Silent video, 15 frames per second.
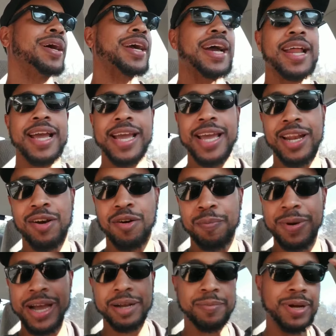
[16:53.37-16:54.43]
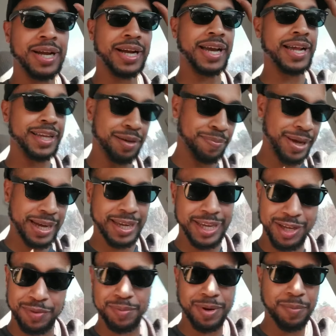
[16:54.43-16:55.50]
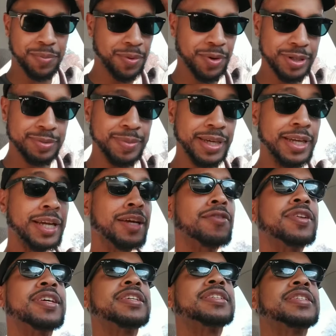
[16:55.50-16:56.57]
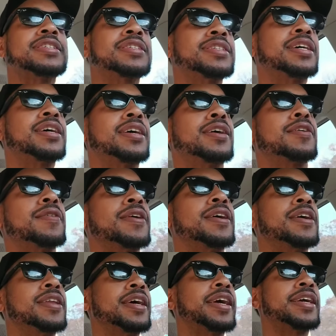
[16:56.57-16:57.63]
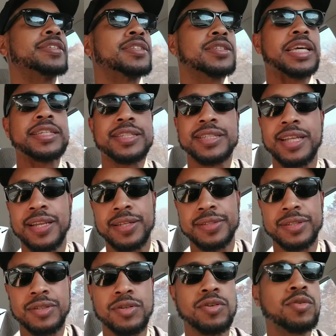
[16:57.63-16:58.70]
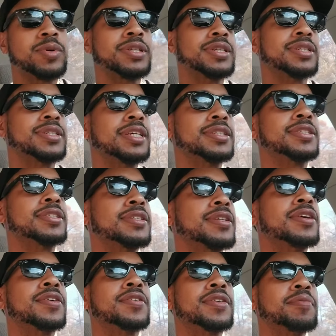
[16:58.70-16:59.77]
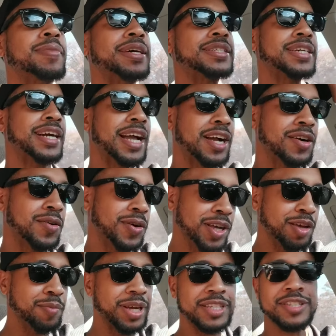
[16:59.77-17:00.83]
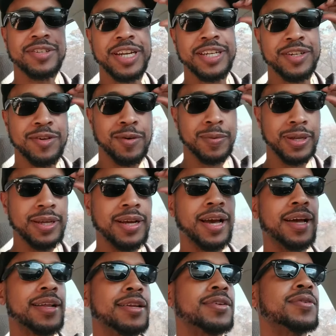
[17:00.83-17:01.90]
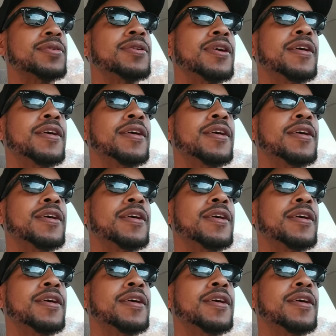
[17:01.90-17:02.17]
I gotta head on back, man. I gotta get back in here with my boys, man. They on it. They still in school with this distance learning, man. So I gotta go ahead and make sure they doing what they gotta do.